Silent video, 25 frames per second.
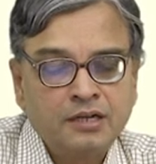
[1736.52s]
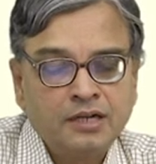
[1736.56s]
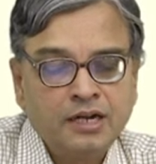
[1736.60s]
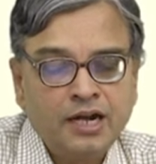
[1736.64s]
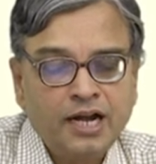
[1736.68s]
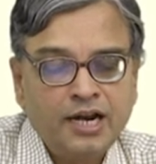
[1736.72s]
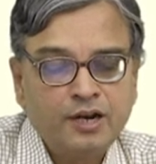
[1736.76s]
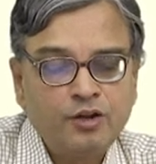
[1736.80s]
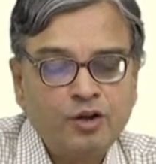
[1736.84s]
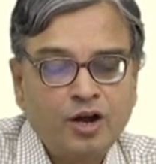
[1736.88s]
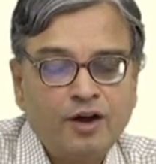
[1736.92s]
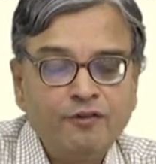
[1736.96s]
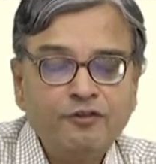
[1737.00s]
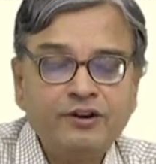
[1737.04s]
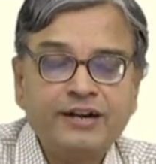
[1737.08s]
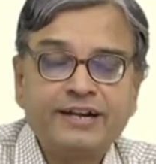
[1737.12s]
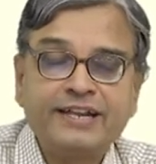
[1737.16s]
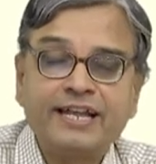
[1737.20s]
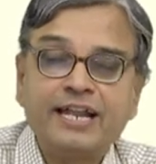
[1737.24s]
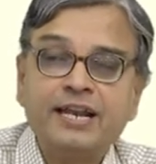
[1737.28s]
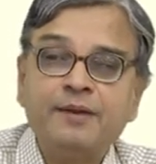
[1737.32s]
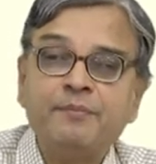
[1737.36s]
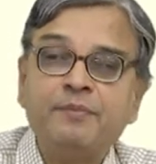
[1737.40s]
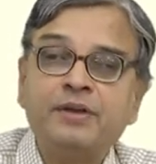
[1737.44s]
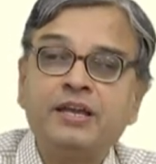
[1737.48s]
and you have to
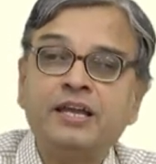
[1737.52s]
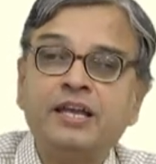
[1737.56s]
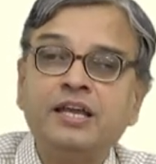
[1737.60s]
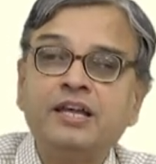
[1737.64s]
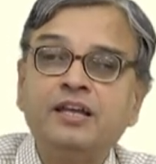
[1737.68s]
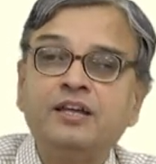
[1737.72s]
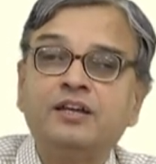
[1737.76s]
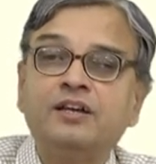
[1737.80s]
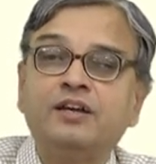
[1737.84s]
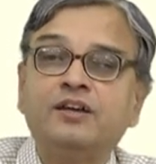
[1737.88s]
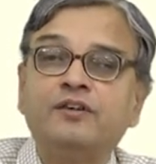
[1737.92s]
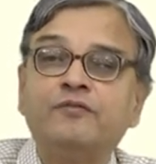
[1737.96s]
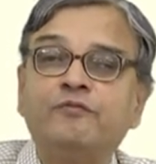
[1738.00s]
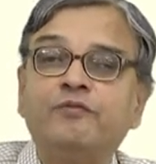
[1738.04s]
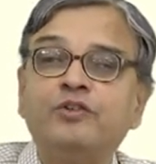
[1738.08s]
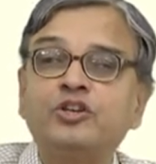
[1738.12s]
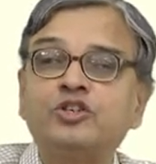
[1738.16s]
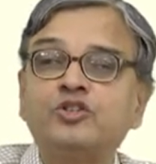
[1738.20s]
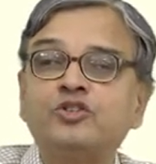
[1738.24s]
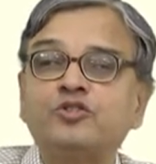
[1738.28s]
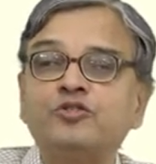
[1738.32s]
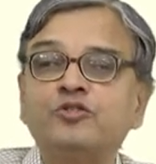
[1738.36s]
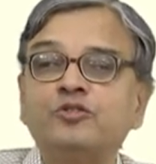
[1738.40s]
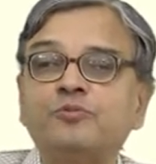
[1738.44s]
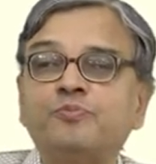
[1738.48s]
tell me which
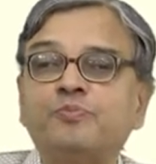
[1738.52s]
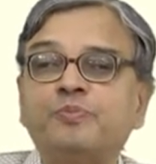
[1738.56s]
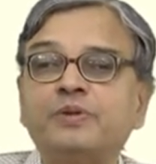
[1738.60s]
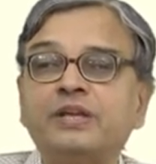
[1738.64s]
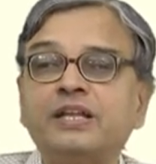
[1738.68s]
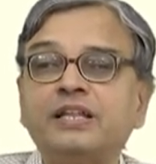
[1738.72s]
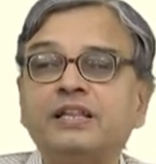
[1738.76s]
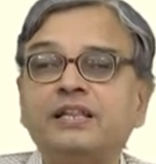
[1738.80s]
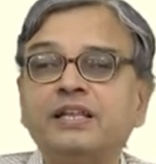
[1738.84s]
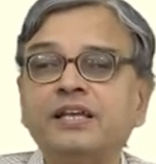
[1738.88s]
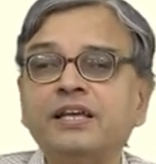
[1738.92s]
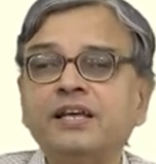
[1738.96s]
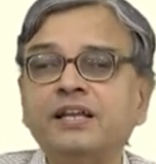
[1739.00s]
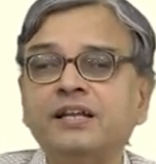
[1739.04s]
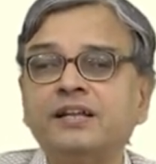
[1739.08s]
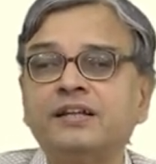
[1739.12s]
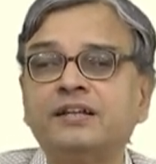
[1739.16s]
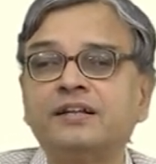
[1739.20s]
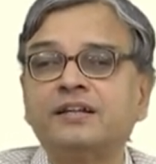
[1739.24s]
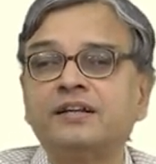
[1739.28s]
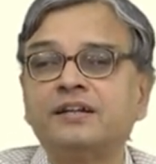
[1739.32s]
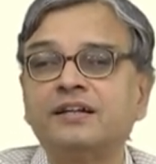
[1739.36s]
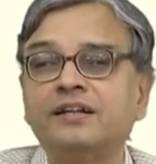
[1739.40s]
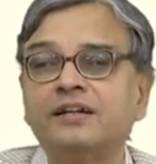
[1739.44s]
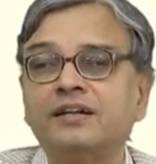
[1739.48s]
should be the
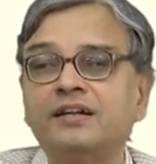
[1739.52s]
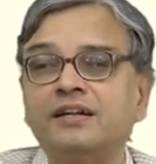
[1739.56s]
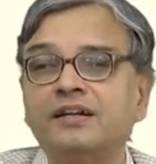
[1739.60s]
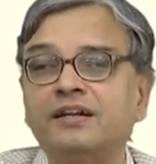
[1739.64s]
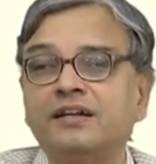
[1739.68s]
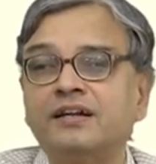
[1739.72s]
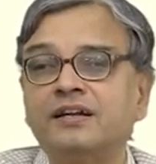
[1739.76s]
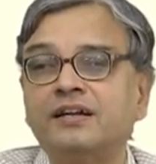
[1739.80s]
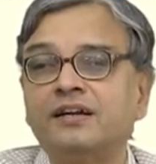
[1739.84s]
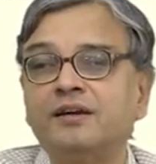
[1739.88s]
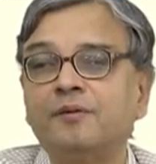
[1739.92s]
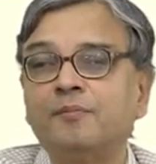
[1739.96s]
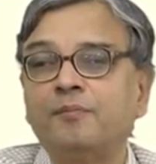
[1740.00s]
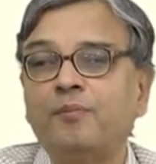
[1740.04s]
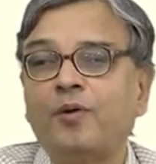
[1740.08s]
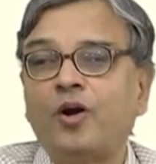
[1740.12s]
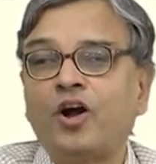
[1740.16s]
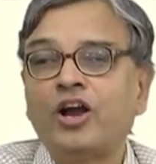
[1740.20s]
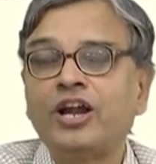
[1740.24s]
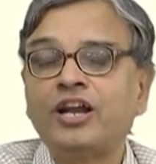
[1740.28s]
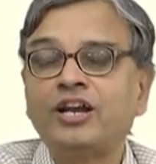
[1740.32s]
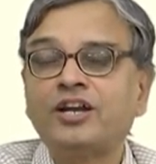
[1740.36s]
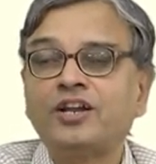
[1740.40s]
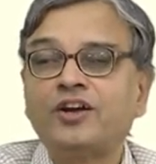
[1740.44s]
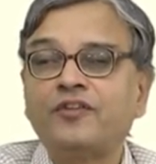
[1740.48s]

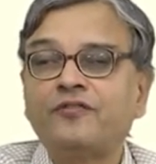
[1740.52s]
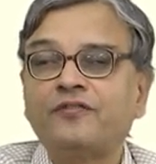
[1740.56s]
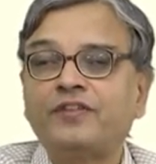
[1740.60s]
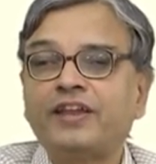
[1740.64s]
point of